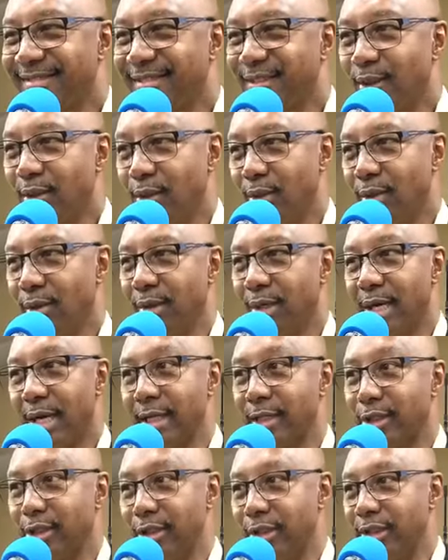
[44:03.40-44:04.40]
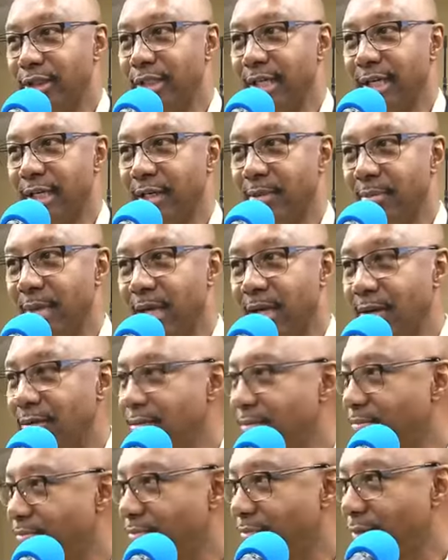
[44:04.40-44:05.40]
Lord, I couldn't take him out.
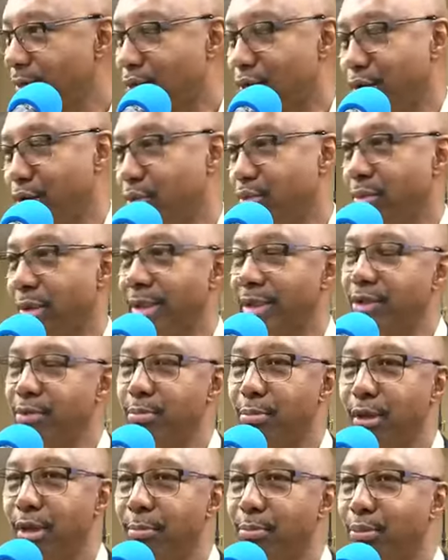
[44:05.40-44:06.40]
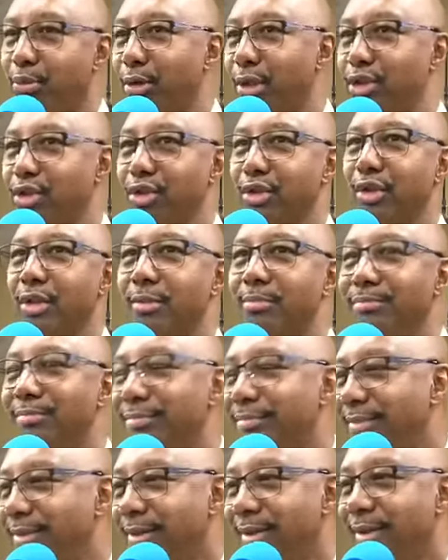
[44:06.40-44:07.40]
Couldn't run his blood pressure up.
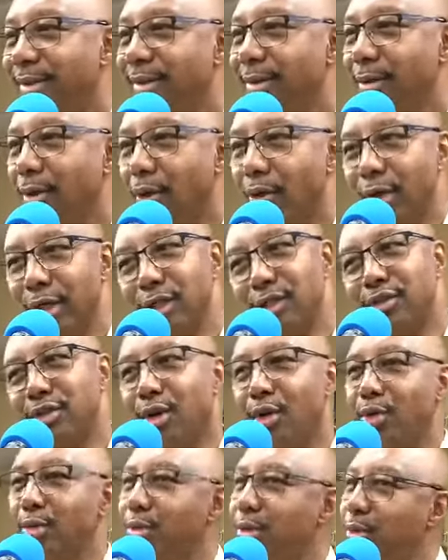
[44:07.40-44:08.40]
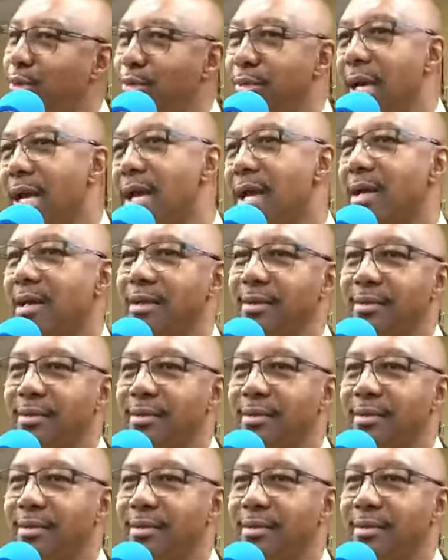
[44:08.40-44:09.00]
Lord, it's on you now.